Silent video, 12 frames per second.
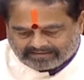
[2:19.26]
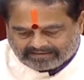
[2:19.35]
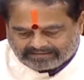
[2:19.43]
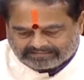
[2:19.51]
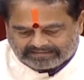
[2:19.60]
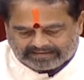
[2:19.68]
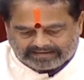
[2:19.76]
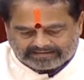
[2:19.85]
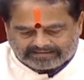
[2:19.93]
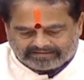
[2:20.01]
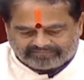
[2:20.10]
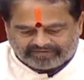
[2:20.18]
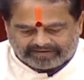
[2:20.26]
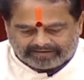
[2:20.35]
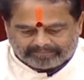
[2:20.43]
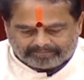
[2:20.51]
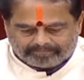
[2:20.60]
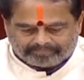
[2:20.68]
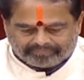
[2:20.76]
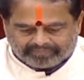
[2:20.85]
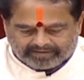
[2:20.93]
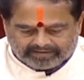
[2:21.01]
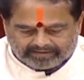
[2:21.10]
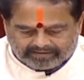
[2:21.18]
Consideration of
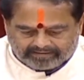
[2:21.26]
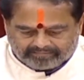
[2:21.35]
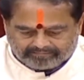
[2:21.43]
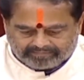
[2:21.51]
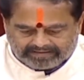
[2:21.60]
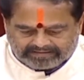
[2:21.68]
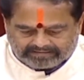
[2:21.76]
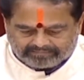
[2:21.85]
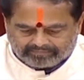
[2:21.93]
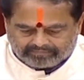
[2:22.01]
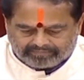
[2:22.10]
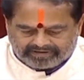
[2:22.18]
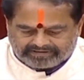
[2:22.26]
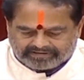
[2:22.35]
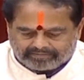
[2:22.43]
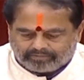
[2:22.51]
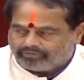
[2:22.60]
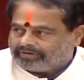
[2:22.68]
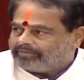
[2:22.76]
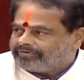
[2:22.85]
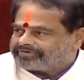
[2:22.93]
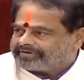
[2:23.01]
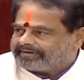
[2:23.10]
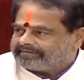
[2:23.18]
the Minister move the
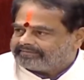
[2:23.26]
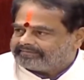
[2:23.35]
motion.